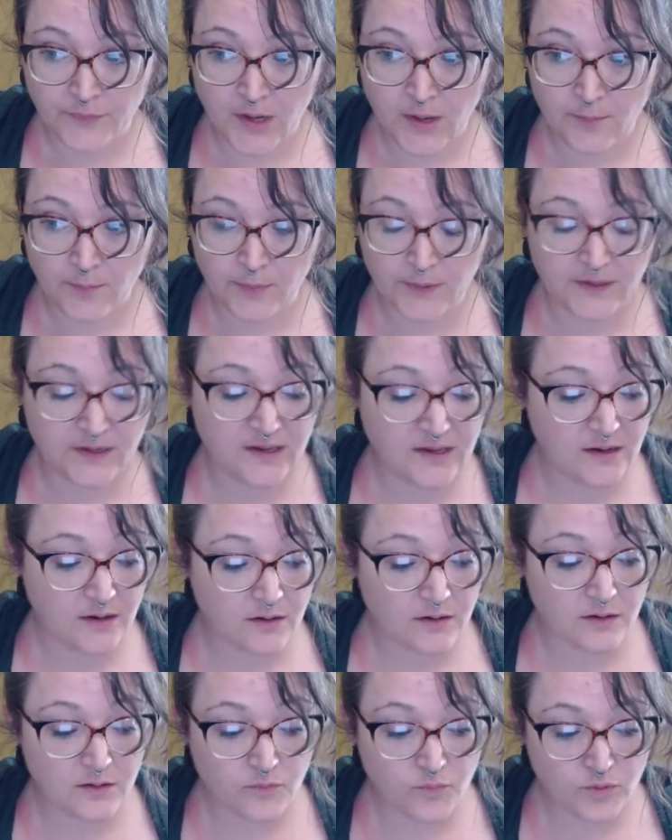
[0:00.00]
But
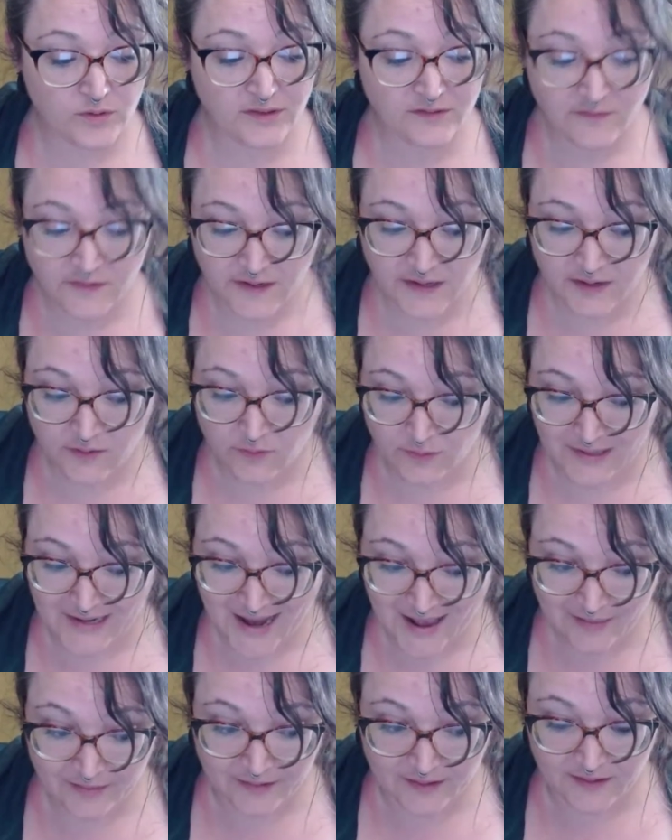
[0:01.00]
here, we're living at a
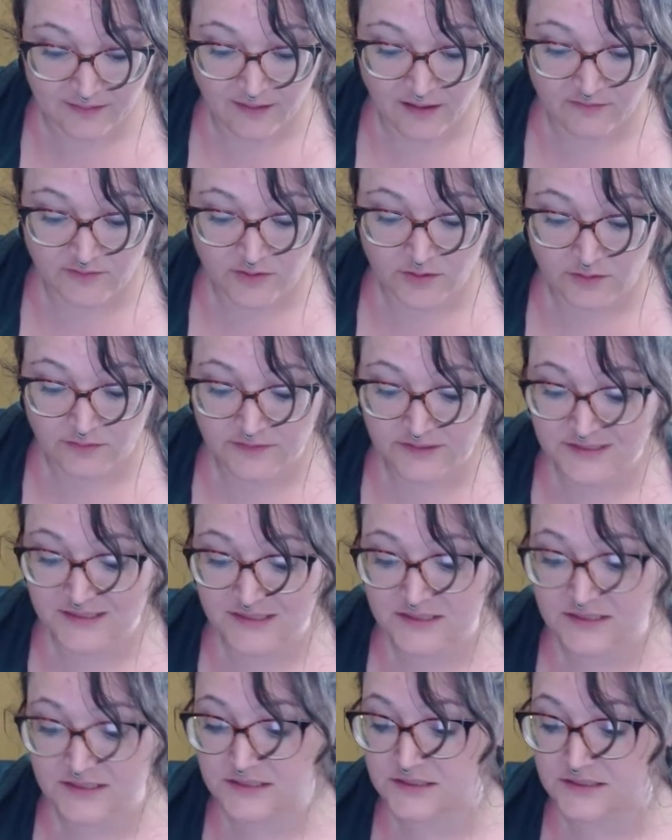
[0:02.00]
reality level. This
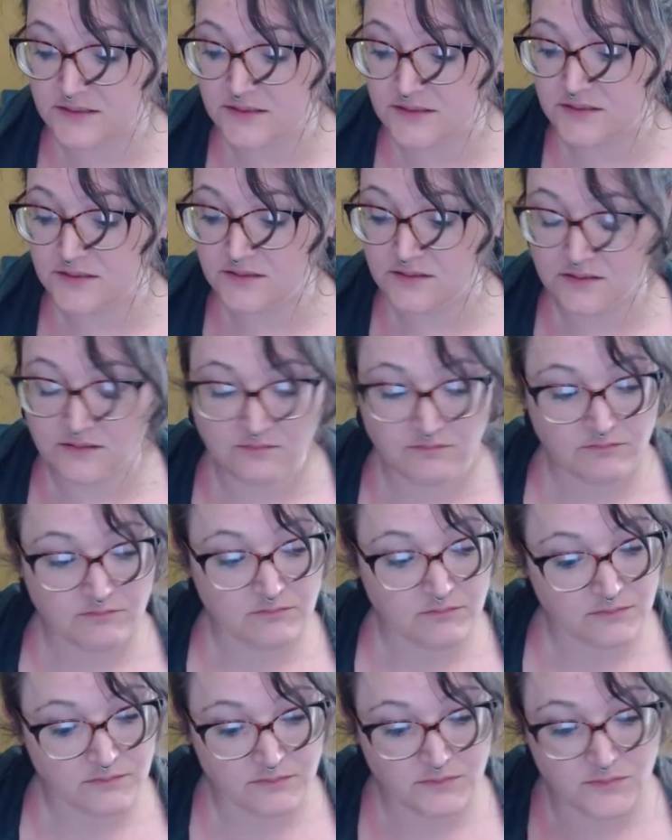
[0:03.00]
is
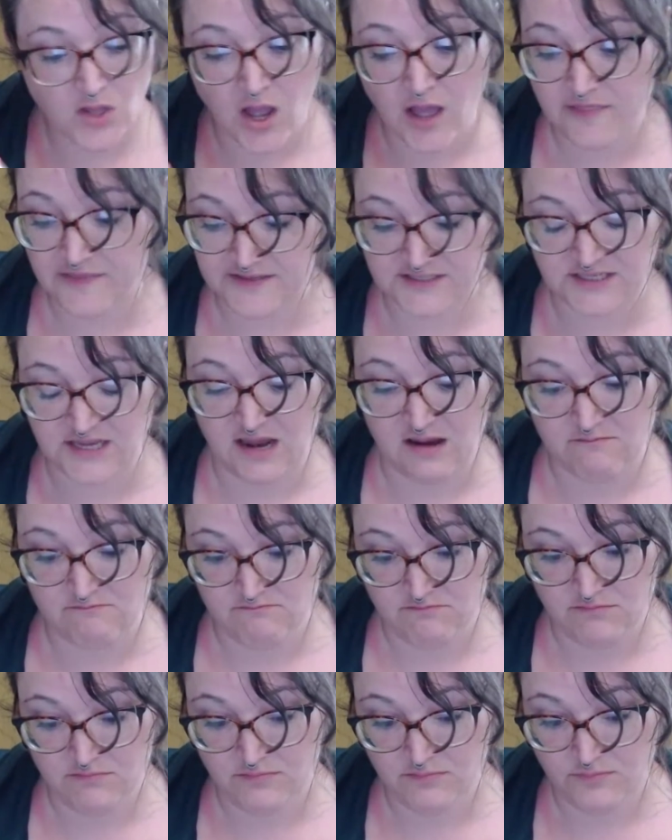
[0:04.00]
not the same.
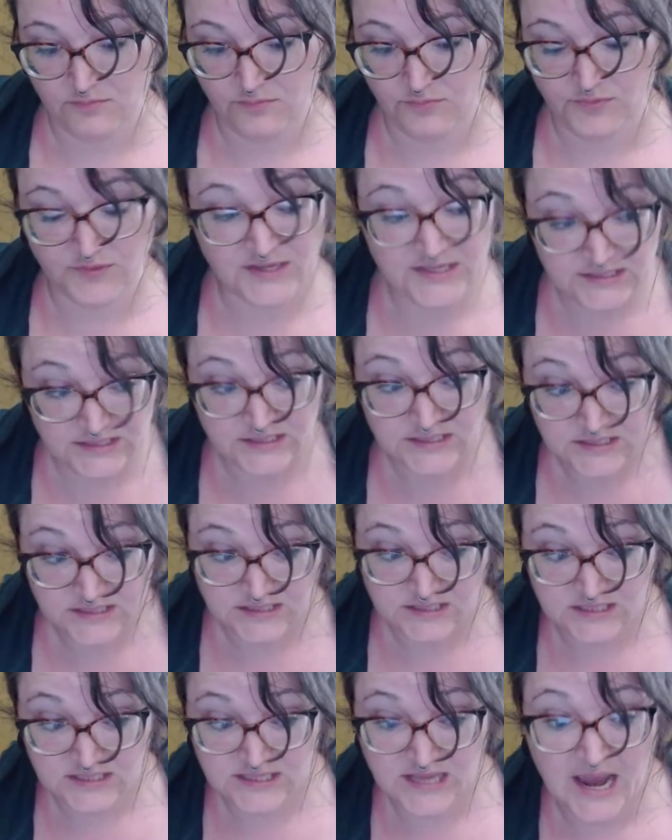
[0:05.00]
This is
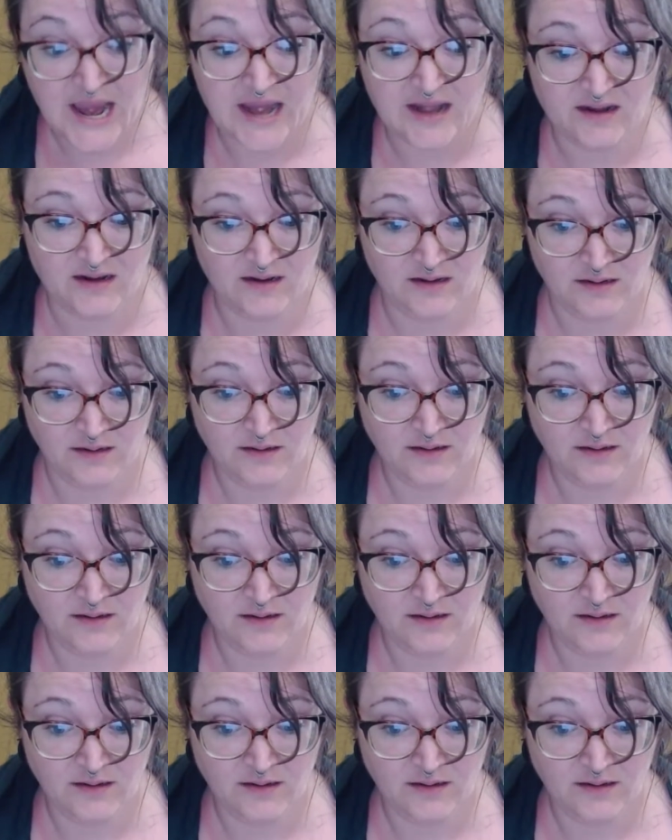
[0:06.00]
insane.